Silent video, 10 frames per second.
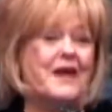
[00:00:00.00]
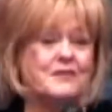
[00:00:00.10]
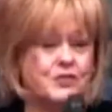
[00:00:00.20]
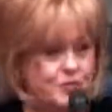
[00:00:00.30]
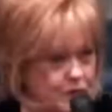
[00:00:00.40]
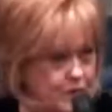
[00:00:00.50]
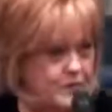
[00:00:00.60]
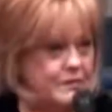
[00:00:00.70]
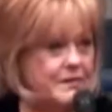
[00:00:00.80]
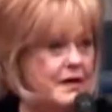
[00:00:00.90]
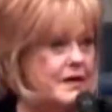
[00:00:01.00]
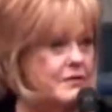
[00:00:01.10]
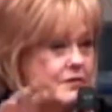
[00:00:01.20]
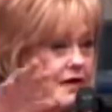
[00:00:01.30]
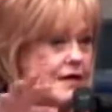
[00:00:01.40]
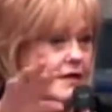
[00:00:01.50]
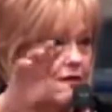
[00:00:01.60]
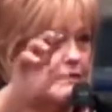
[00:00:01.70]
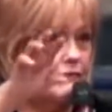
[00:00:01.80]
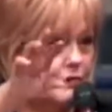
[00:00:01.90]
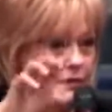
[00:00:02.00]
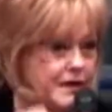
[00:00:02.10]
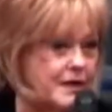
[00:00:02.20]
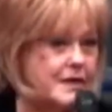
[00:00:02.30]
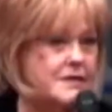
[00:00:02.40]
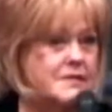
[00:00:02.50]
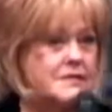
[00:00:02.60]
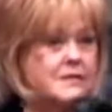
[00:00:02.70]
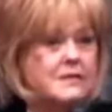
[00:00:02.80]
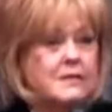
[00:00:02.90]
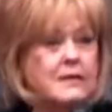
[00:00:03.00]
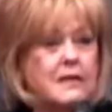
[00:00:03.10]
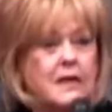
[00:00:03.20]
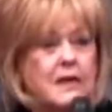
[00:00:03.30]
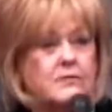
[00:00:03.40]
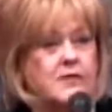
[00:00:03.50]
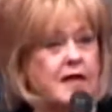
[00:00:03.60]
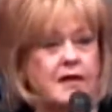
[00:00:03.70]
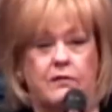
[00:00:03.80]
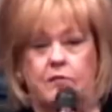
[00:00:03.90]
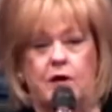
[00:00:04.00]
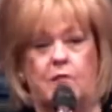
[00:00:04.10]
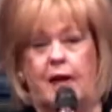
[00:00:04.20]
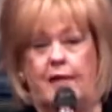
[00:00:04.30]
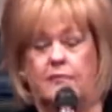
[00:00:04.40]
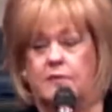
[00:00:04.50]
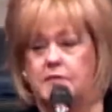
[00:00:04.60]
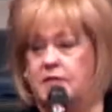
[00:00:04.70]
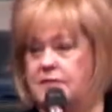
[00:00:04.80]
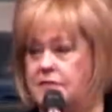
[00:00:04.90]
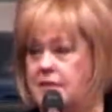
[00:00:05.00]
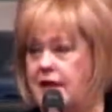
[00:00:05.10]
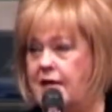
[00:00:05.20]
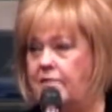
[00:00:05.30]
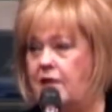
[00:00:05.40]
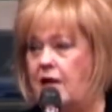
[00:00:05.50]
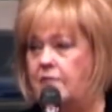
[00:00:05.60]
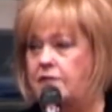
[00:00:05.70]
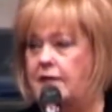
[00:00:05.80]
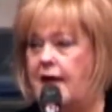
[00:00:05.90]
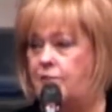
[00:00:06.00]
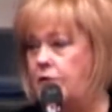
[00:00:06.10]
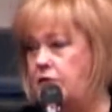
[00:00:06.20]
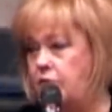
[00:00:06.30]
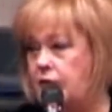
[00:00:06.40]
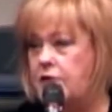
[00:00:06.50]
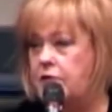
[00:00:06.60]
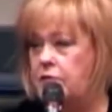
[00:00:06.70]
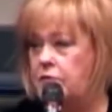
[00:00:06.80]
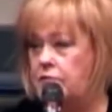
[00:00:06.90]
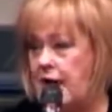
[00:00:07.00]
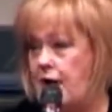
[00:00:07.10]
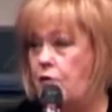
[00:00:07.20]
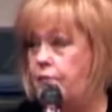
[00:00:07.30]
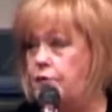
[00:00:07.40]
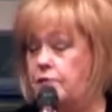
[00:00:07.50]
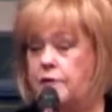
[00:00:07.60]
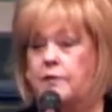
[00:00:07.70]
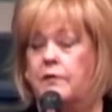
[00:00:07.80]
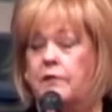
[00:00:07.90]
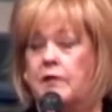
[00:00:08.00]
it's true. He'll take care of your kids because they don't know how to resist the devil all the time. We, we do. I hope you do.